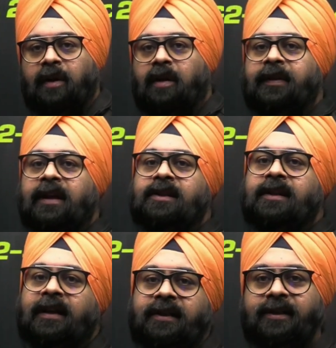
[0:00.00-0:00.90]
of the
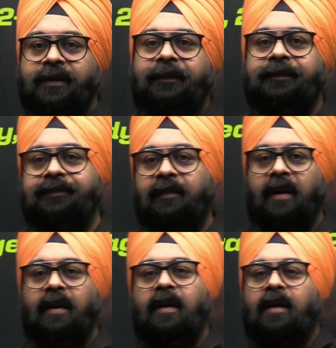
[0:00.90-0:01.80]
incidents,
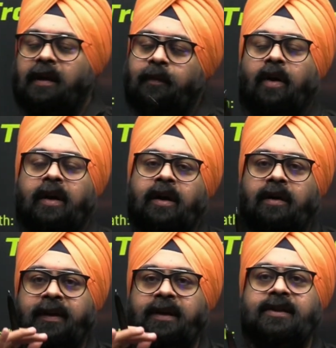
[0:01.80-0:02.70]
the morning
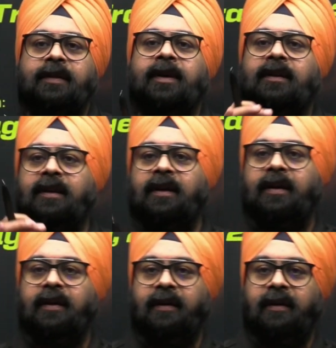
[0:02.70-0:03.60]
of the December
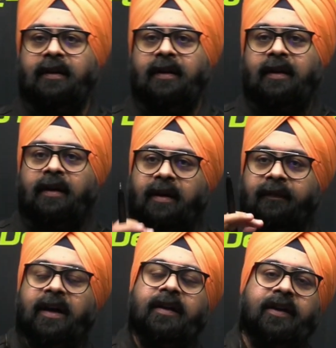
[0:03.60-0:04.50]
3rd
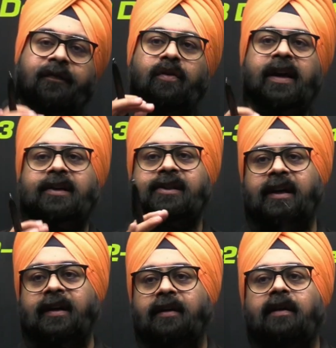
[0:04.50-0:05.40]
revealed the full
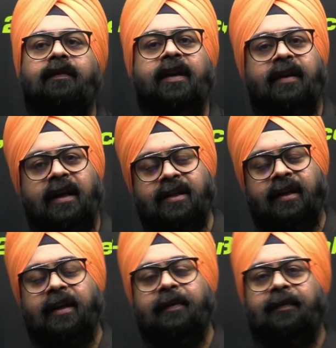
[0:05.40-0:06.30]
extent of the
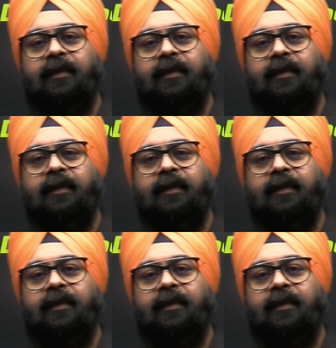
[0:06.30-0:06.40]
tragedy.